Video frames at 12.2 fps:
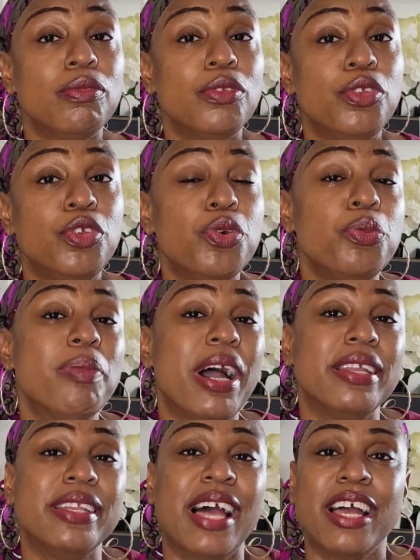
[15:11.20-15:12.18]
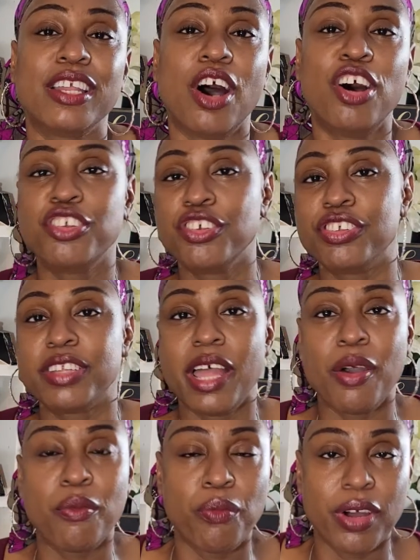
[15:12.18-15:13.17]
you might not
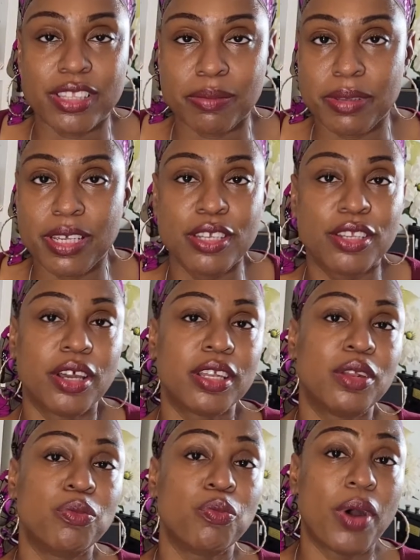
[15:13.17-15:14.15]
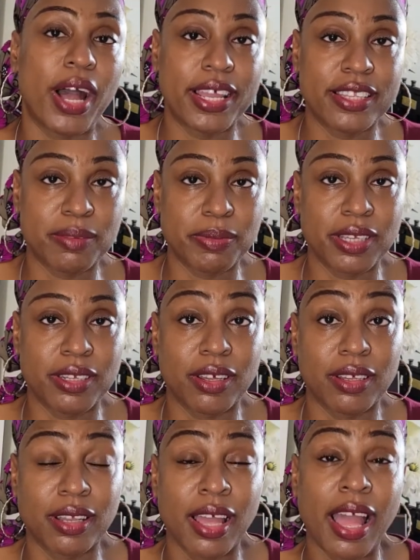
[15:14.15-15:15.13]
understand what's being done and why it's being
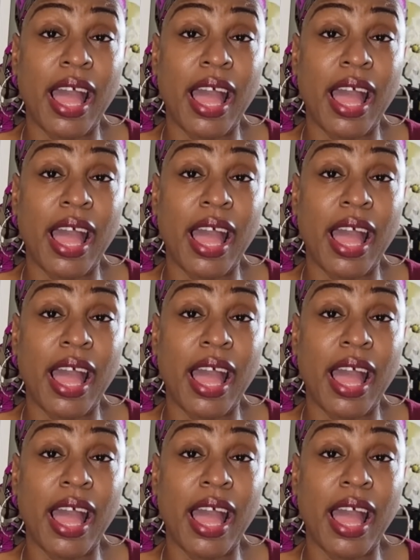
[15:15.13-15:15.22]
done.